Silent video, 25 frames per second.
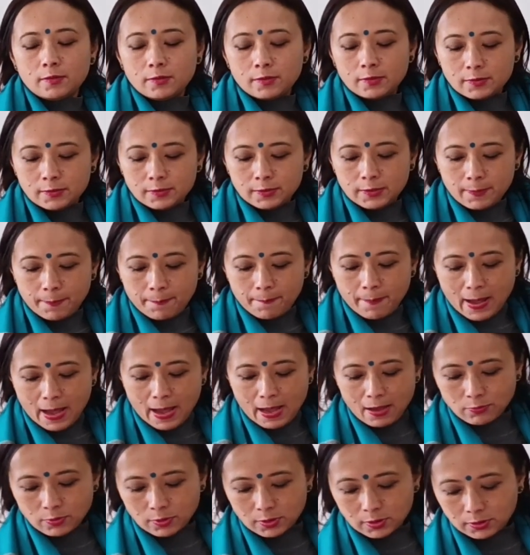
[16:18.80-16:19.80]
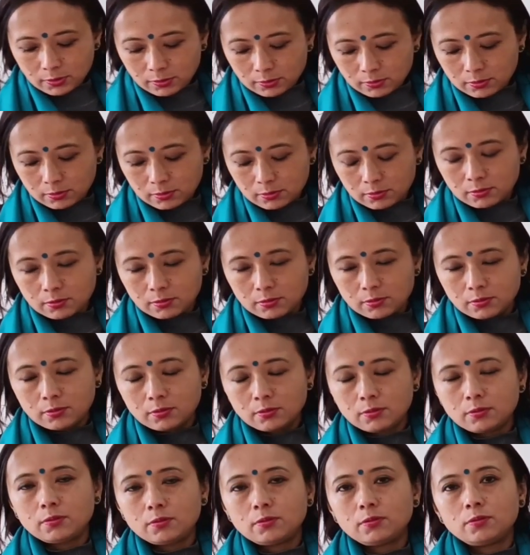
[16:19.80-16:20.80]
the power
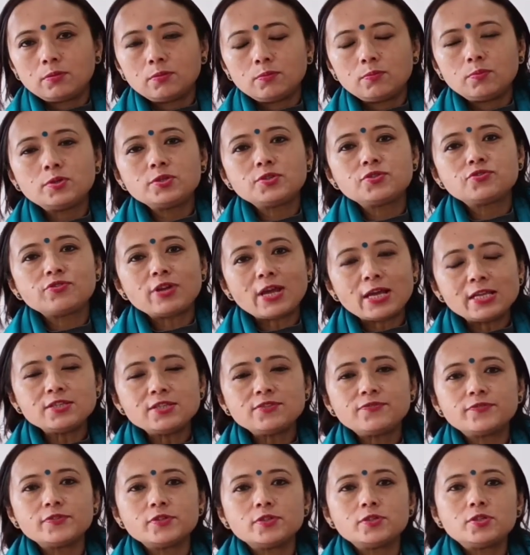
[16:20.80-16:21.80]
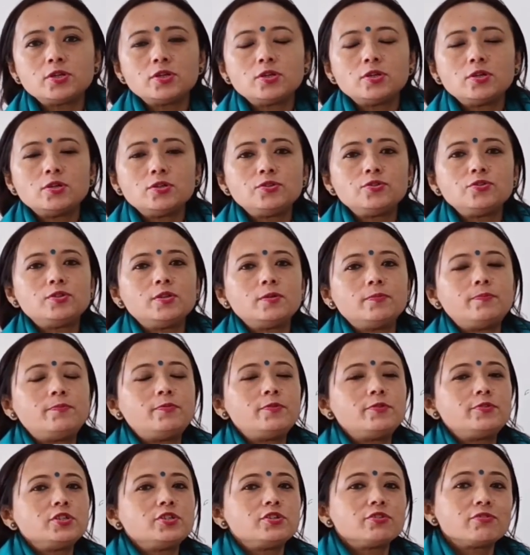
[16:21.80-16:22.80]
was transferred to the
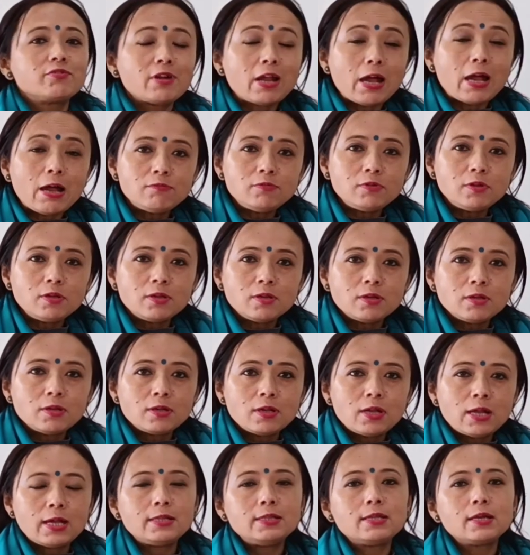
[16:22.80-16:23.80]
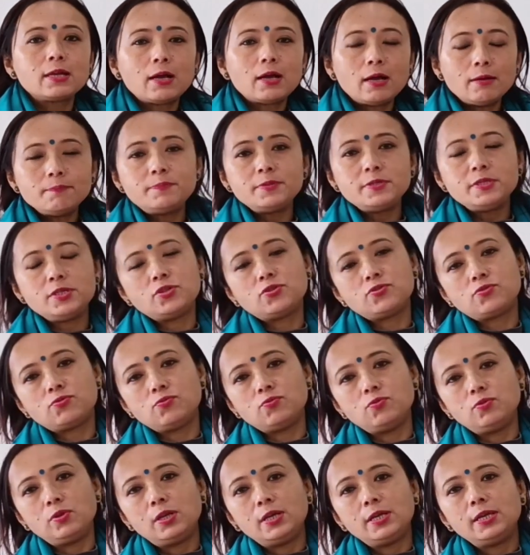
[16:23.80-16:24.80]
British Crown and the company's
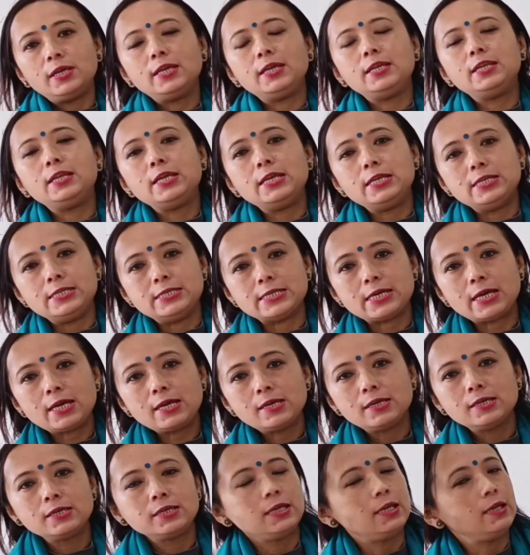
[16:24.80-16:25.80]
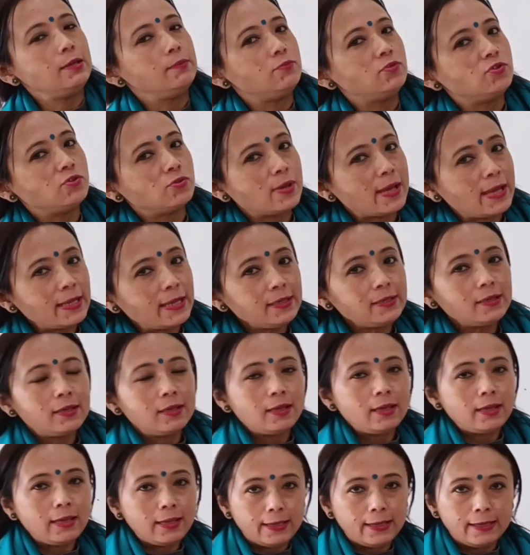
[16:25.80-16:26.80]
rule in India came to an
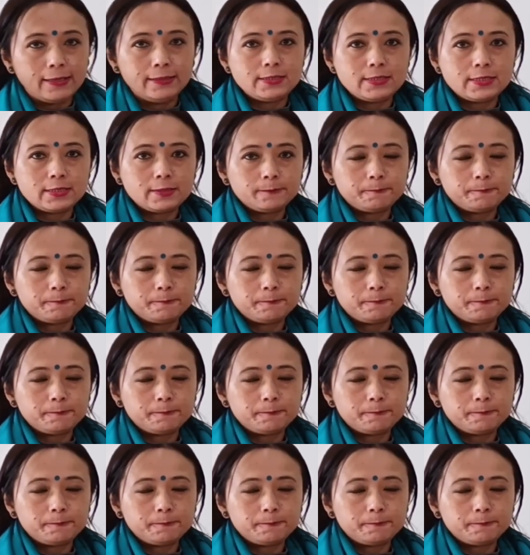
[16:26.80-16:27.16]
end.